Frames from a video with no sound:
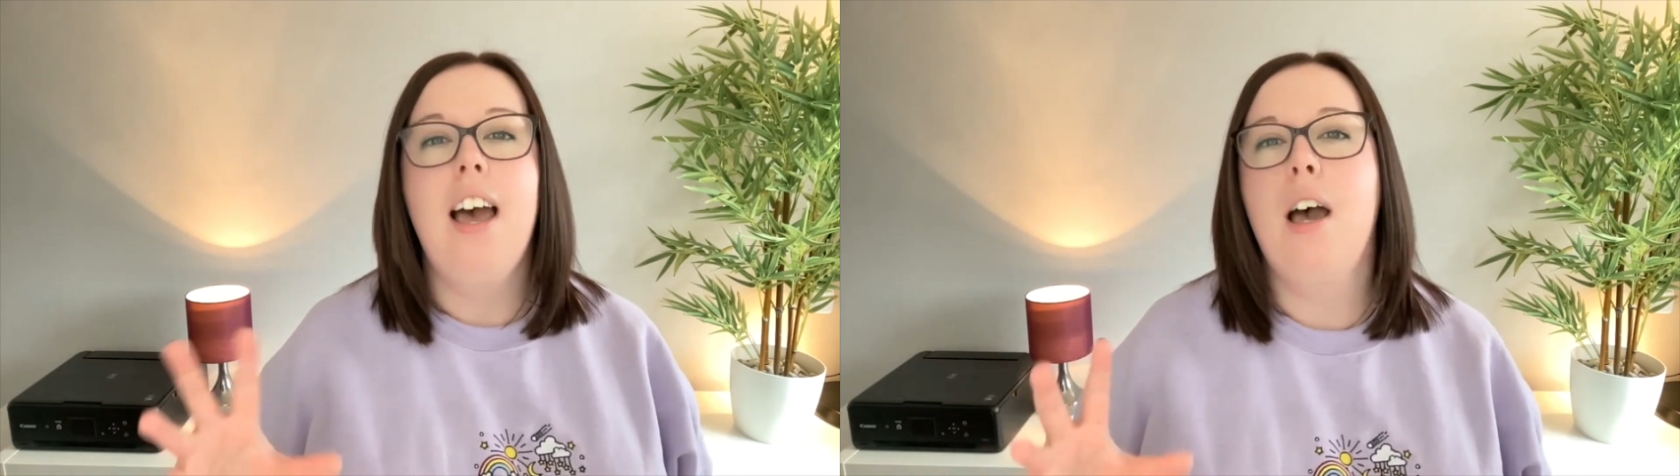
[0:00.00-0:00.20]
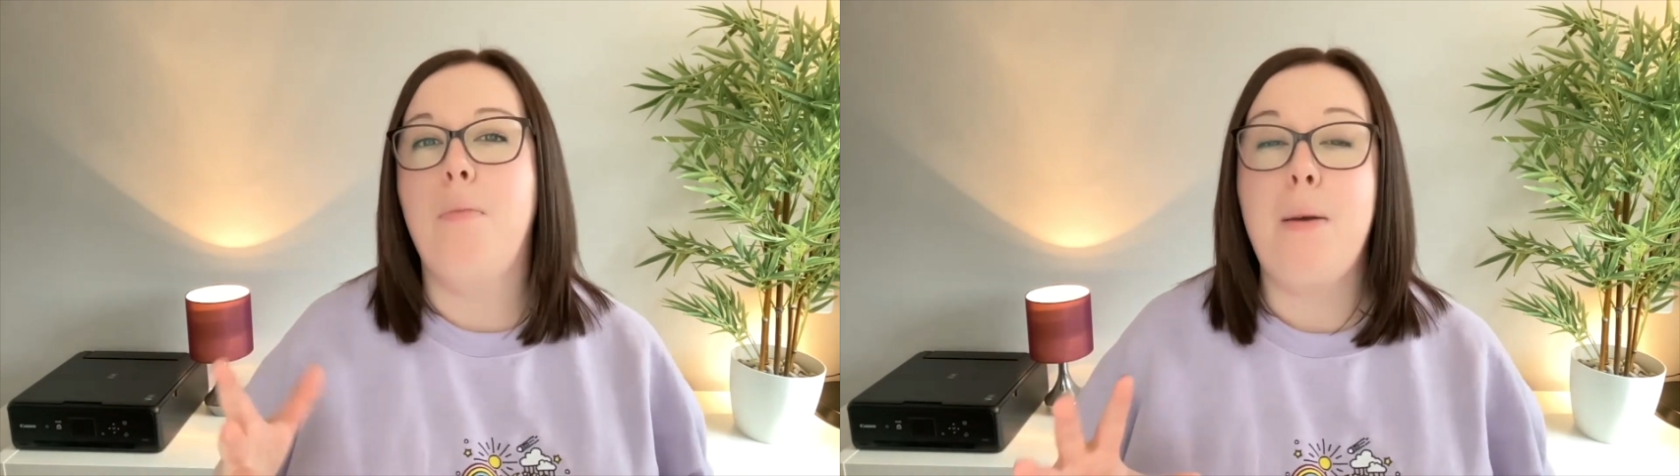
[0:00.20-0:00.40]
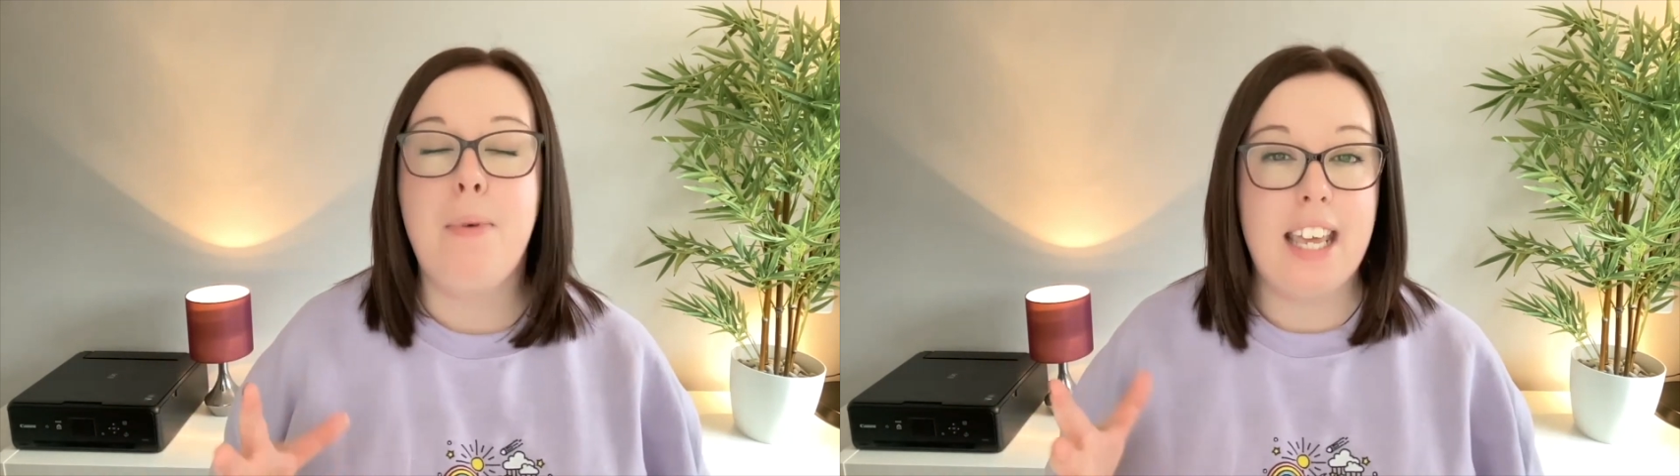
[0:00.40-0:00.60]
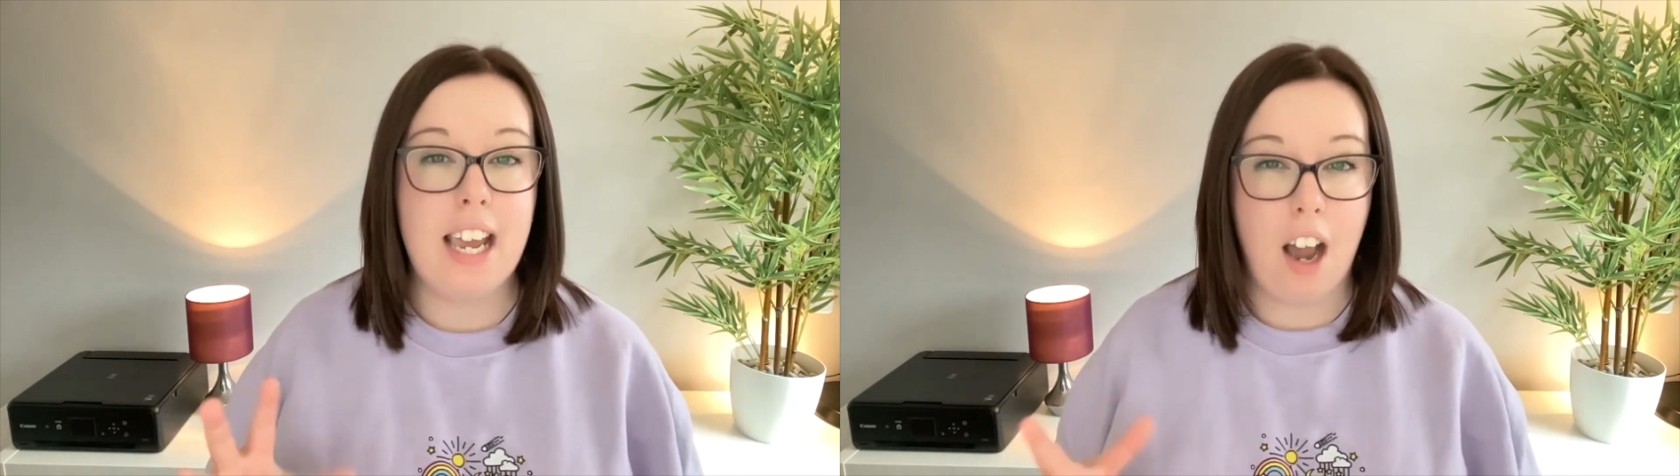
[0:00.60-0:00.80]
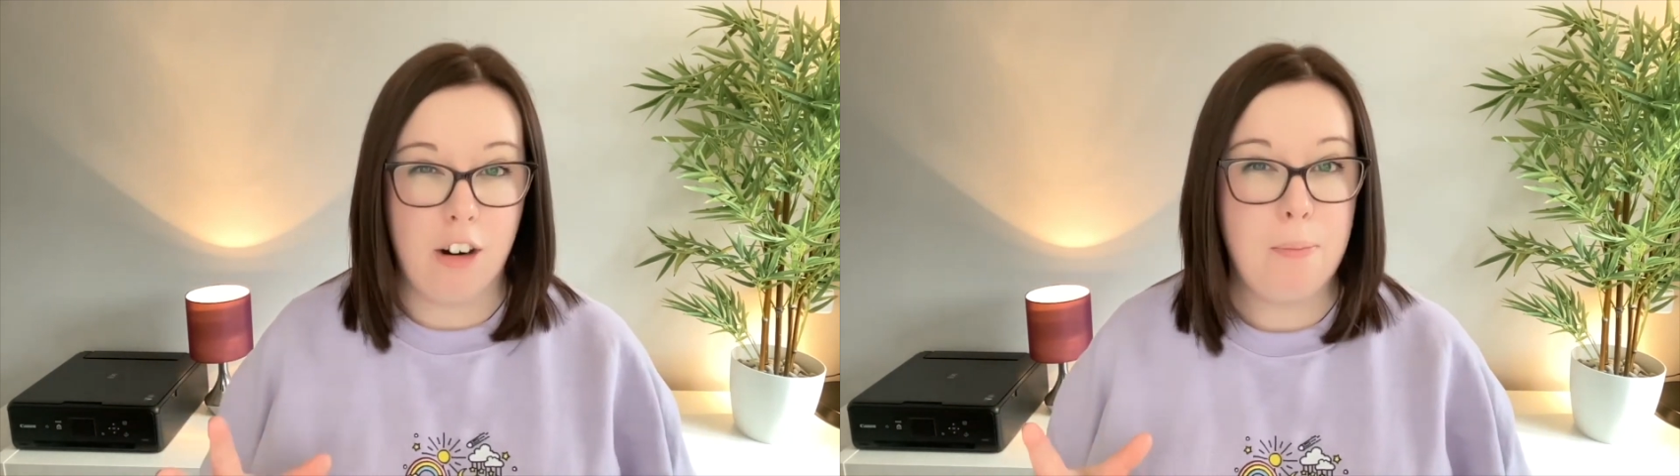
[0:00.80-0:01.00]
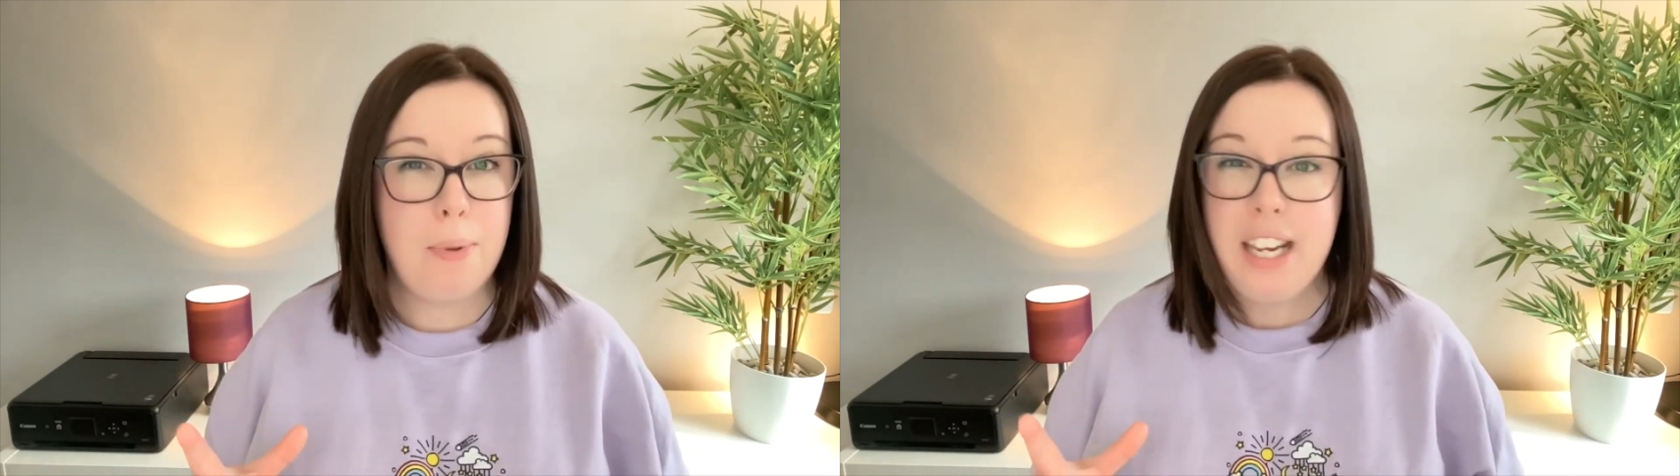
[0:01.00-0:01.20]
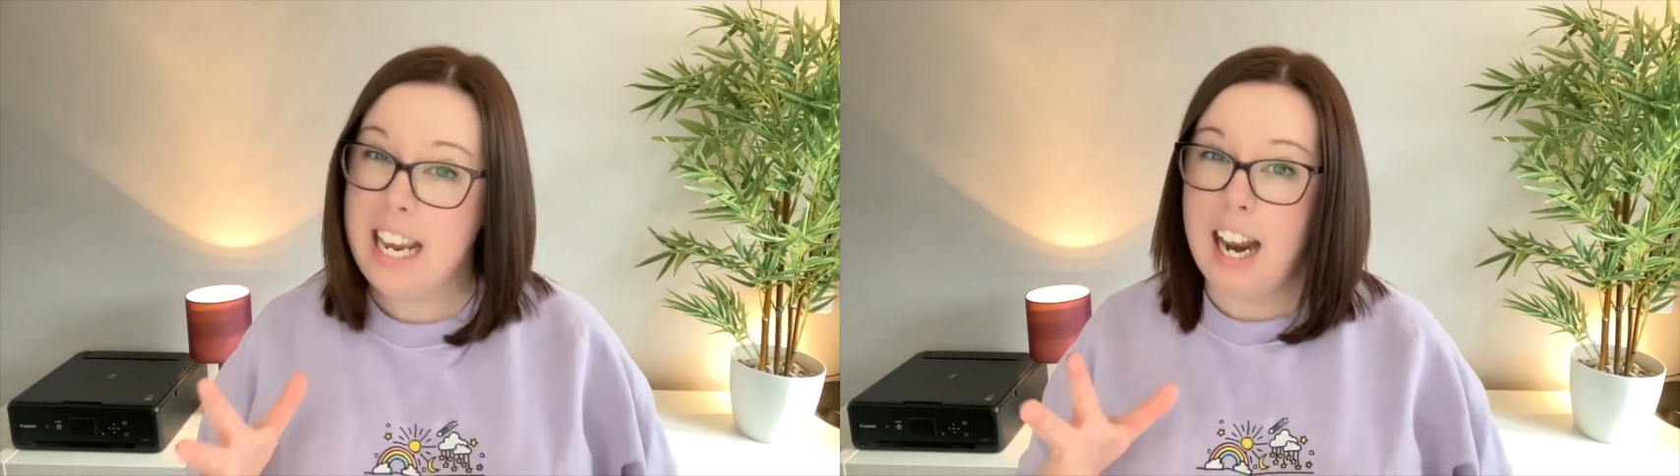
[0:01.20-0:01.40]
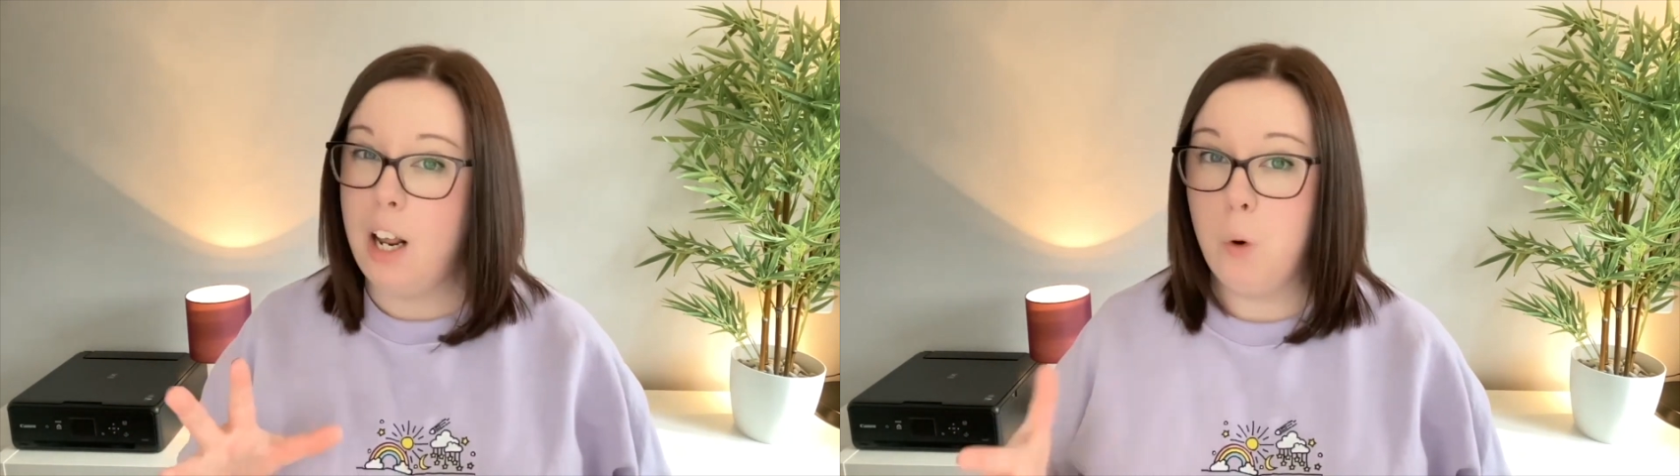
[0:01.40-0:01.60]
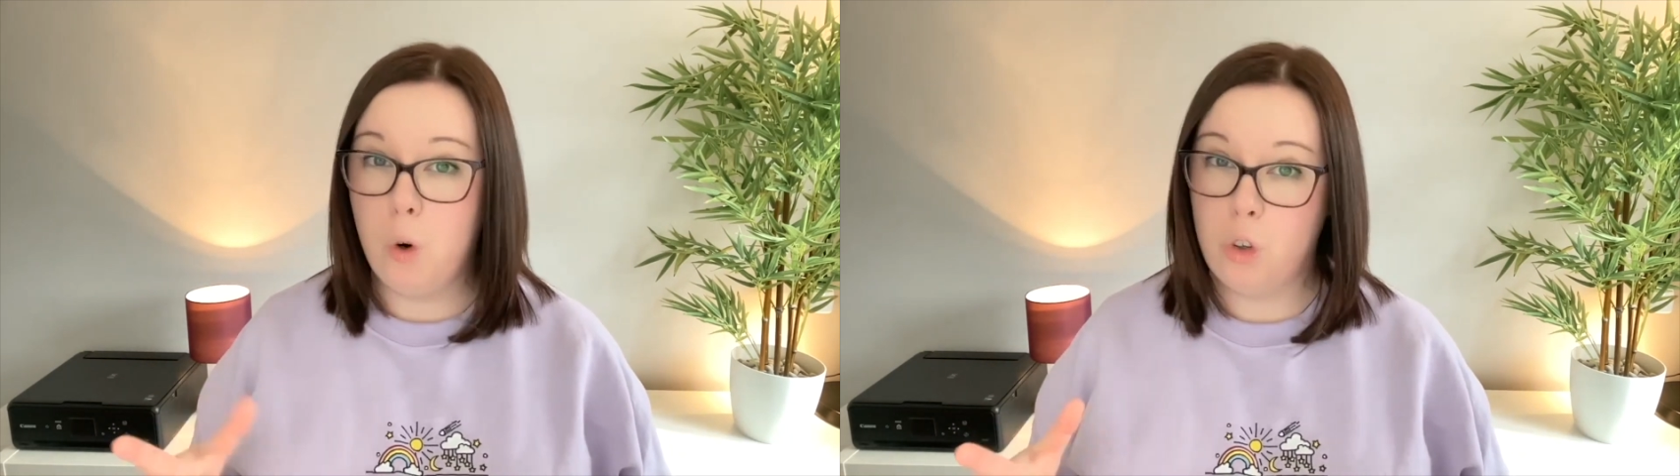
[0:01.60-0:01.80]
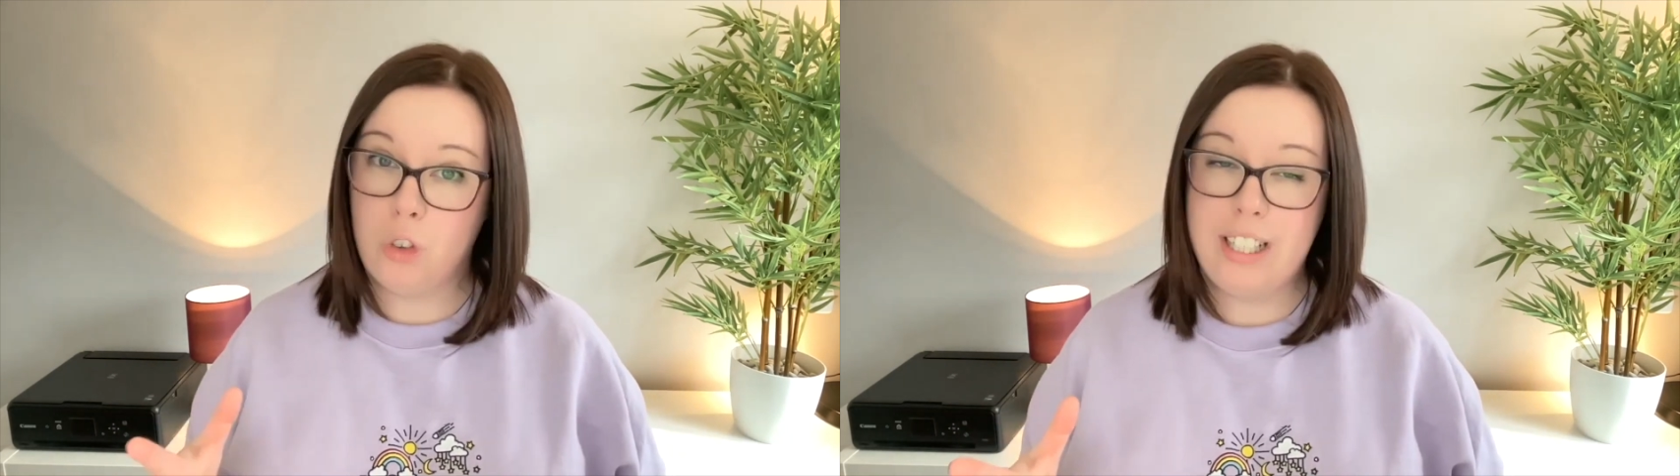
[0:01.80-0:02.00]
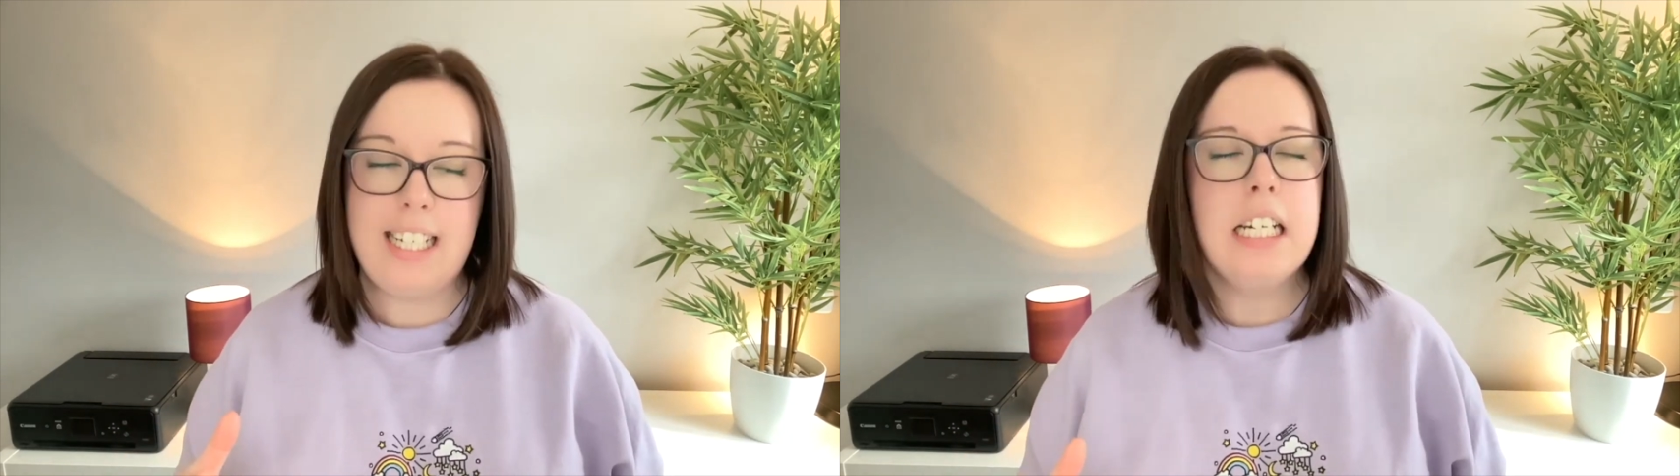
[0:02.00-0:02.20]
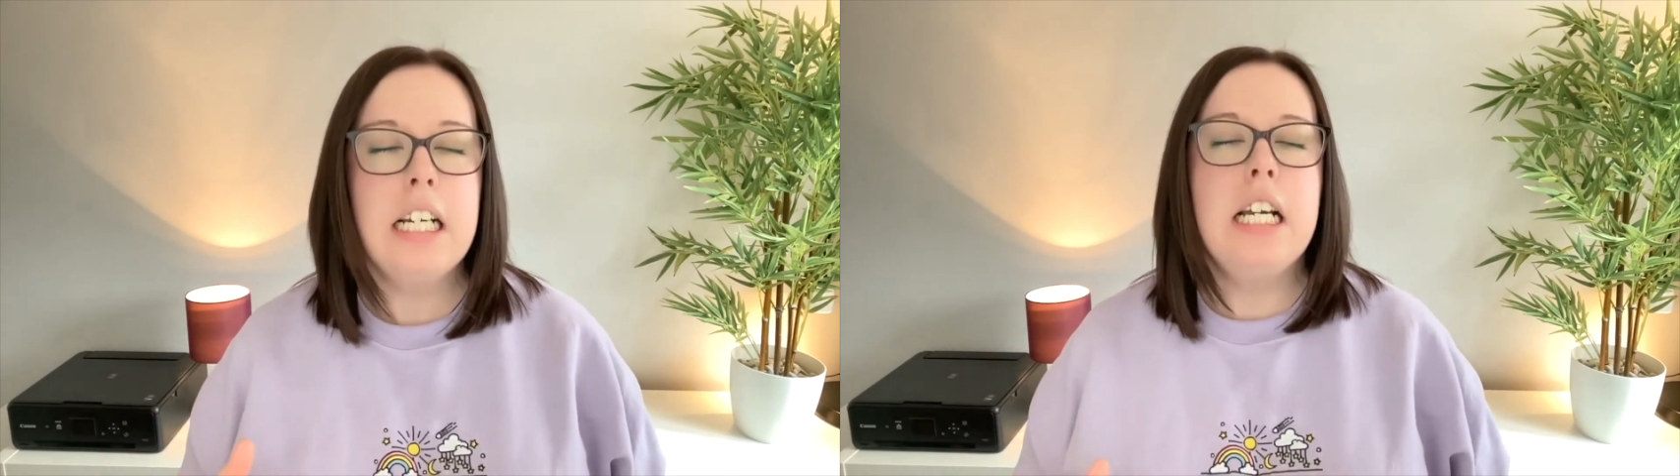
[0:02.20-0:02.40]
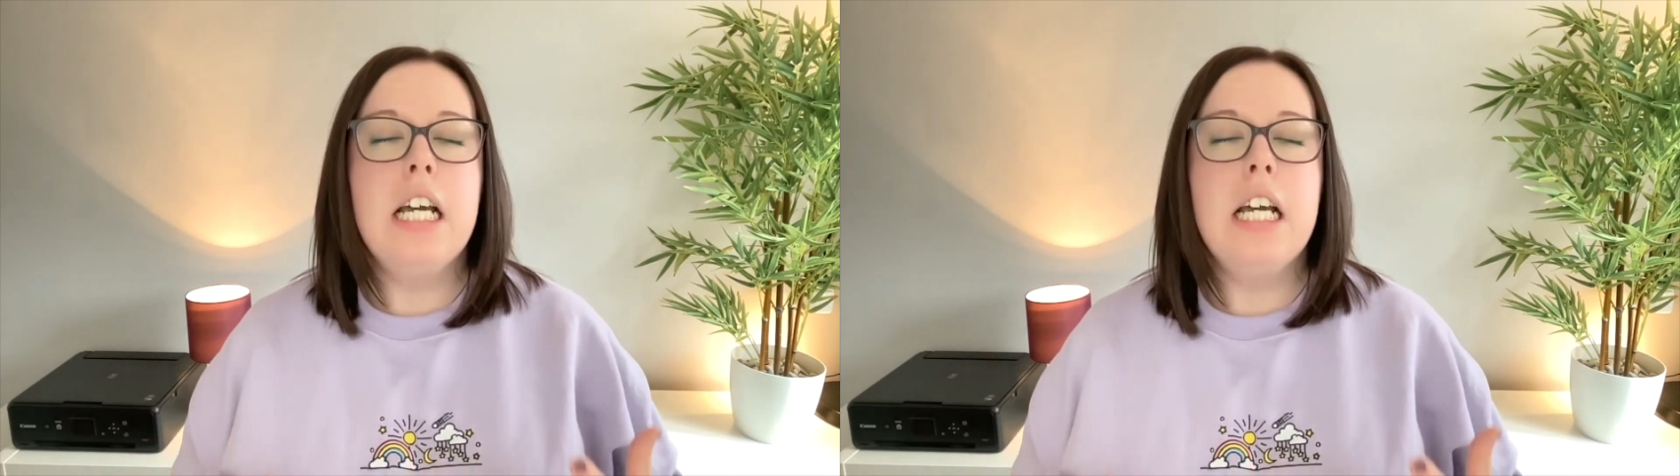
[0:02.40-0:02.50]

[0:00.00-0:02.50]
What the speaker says: and maybe they are a bit yellow or green.